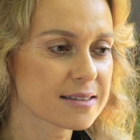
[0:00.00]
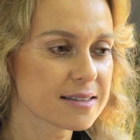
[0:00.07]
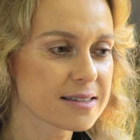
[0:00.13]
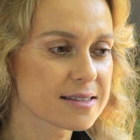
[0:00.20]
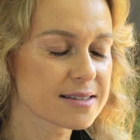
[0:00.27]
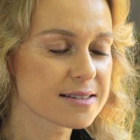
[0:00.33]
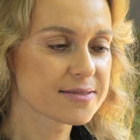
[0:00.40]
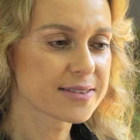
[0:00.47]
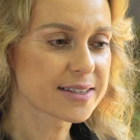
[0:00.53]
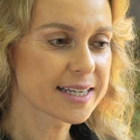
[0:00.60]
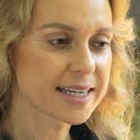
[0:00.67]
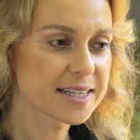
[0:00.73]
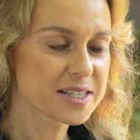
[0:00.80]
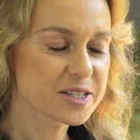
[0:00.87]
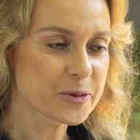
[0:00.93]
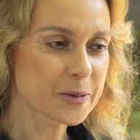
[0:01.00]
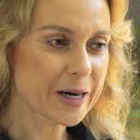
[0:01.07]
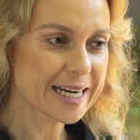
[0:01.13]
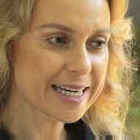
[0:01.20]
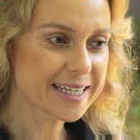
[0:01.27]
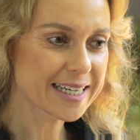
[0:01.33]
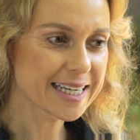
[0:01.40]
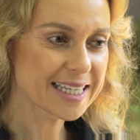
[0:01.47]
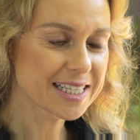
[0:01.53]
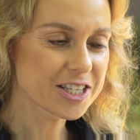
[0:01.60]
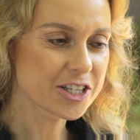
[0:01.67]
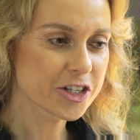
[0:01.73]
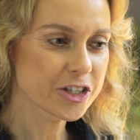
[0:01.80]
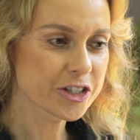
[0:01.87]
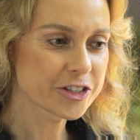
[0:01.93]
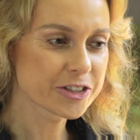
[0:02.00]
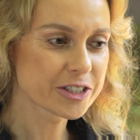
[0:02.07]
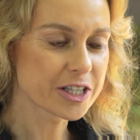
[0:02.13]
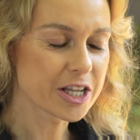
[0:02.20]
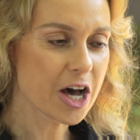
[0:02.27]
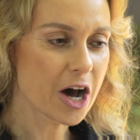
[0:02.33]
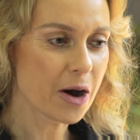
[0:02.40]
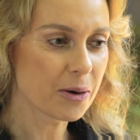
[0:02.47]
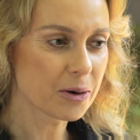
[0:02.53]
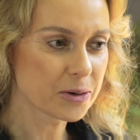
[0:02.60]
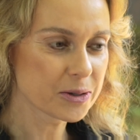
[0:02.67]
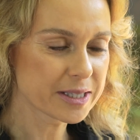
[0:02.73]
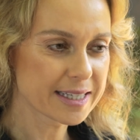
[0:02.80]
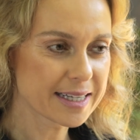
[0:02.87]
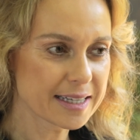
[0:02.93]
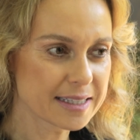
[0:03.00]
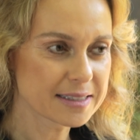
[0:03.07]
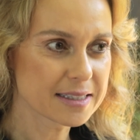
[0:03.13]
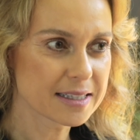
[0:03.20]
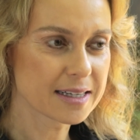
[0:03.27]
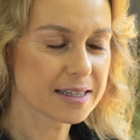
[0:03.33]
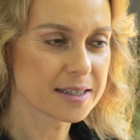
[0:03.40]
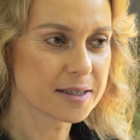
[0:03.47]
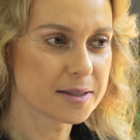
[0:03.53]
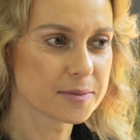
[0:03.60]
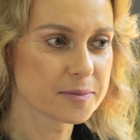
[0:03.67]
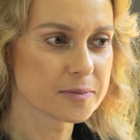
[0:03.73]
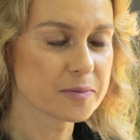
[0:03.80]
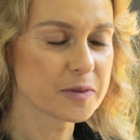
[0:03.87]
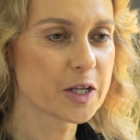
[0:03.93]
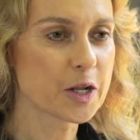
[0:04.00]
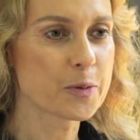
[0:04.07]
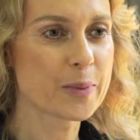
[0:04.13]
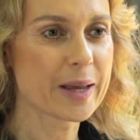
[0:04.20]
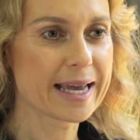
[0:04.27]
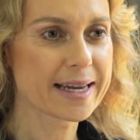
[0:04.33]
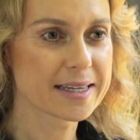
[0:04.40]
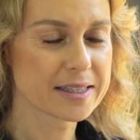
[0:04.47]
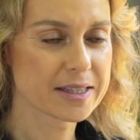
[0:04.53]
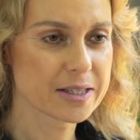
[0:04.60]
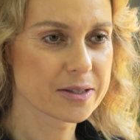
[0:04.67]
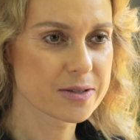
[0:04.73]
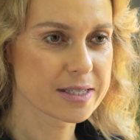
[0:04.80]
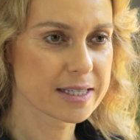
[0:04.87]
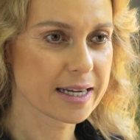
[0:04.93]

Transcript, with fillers: it's very inspiring to know that um, you know back in those